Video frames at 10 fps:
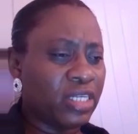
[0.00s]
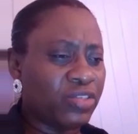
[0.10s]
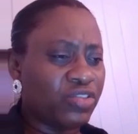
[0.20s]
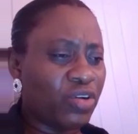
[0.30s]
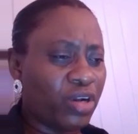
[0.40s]

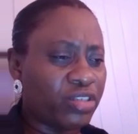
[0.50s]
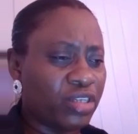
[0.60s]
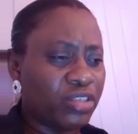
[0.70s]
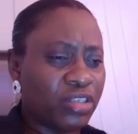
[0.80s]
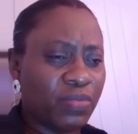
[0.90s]

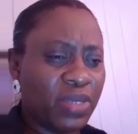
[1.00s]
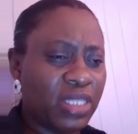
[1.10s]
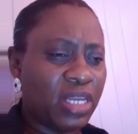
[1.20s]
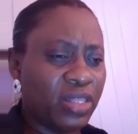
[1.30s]
instructions to meet their